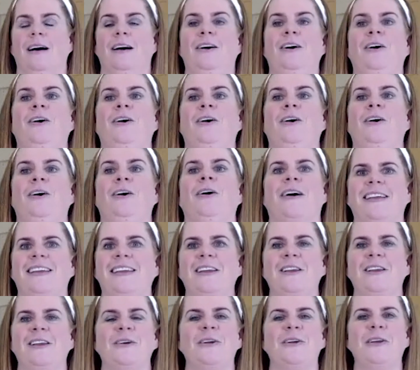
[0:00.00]
oh
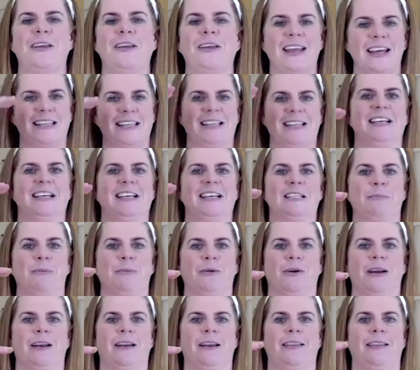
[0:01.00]
you know you get to this
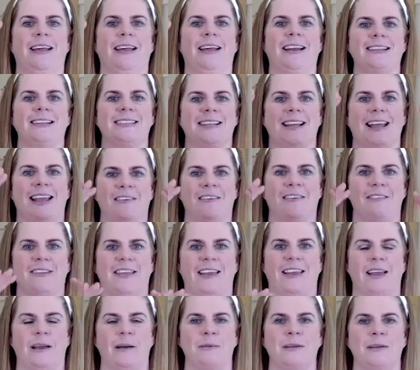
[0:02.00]
point and then it's like
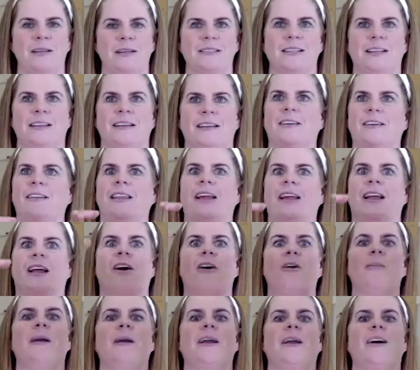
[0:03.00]
everything empties and you're like
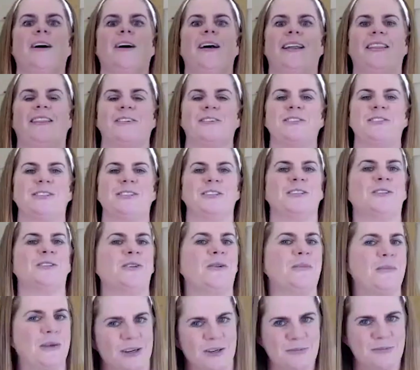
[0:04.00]
oh my god there's just
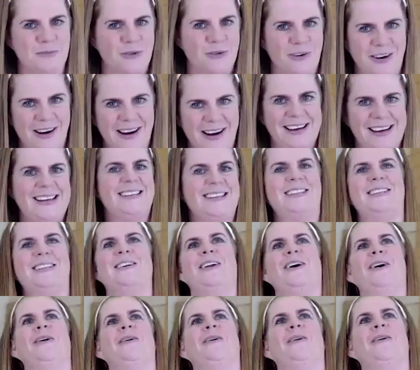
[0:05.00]
so much more i need to
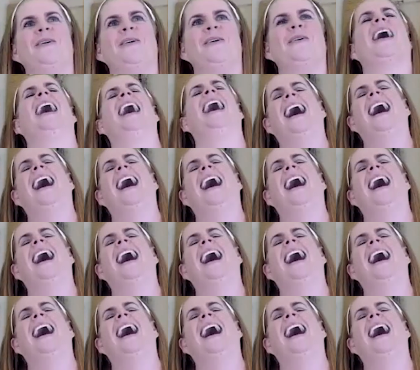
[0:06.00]
know